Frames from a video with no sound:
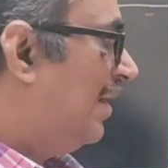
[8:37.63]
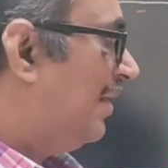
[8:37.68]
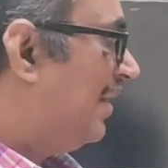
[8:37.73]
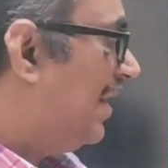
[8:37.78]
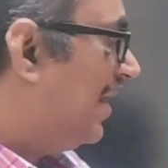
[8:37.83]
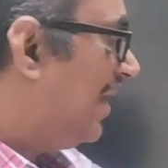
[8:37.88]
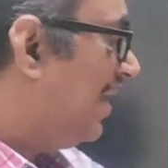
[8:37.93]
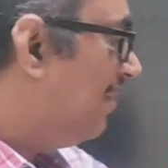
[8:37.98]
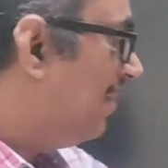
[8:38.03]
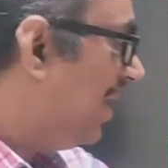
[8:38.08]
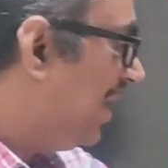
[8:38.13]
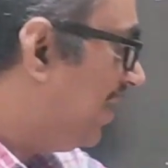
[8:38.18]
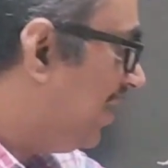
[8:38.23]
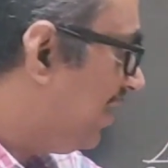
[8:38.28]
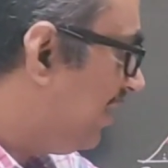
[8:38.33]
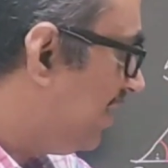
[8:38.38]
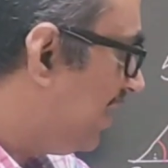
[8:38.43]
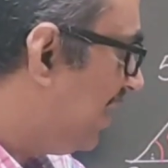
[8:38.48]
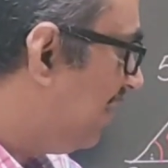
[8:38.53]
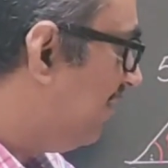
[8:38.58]
The
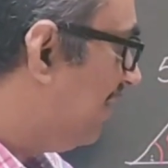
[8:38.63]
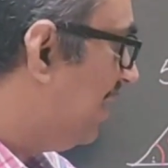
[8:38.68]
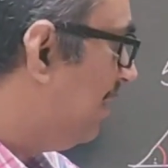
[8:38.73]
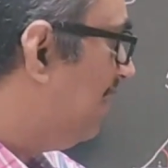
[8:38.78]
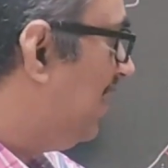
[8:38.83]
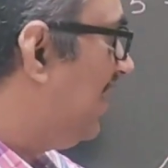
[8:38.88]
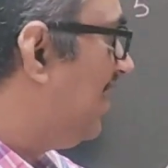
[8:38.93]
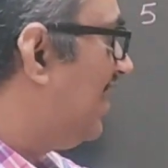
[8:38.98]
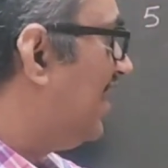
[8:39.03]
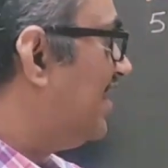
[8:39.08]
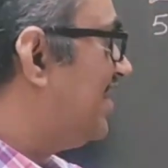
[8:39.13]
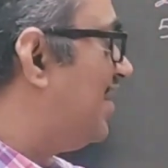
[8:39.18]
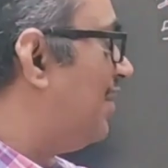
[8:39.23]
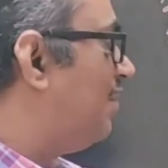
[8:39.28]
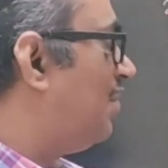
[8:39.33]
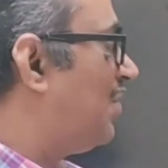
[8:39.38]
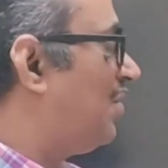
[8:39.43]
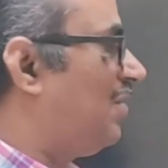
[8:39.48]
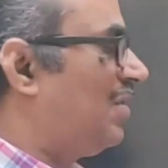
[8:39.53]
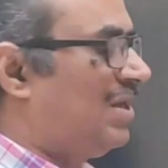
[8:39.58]
remaining three will be
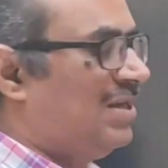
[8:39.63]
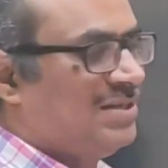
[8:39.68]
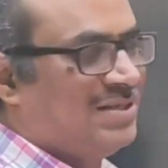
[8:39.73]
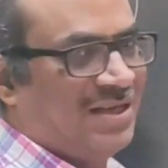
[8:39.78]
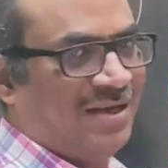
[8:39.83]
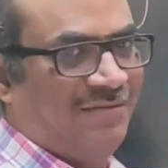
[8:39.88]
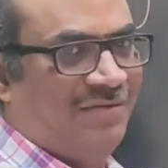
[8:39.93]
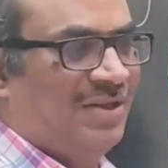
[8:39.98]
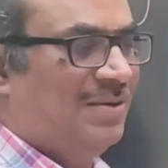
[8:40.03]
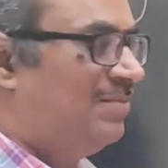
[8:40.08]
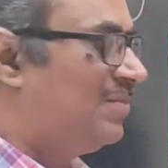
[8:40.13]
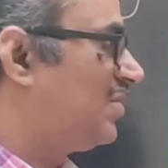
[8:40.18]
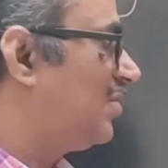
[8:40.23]
reciprocals of them.